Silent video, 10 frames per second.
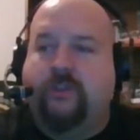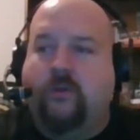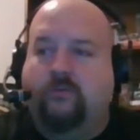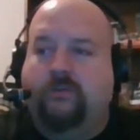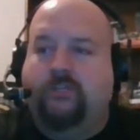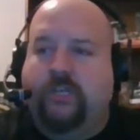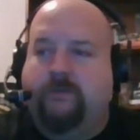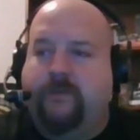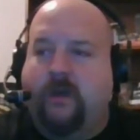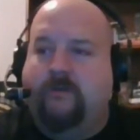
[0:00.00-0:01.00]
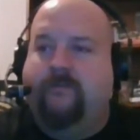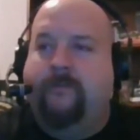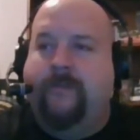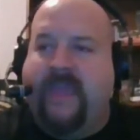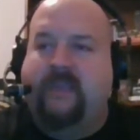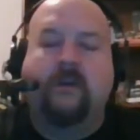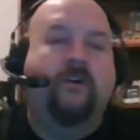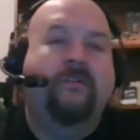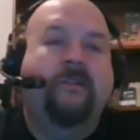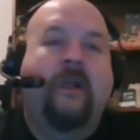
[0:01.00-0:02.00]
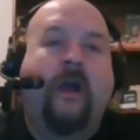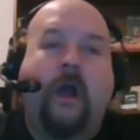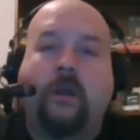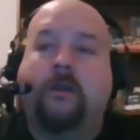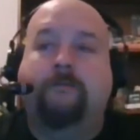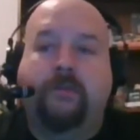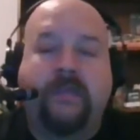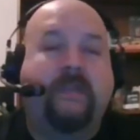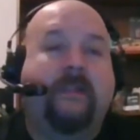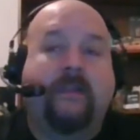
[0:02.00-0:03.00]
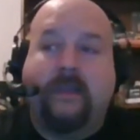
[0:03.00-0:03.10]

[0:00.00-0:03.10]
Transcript: the ownership of the Bengals are complete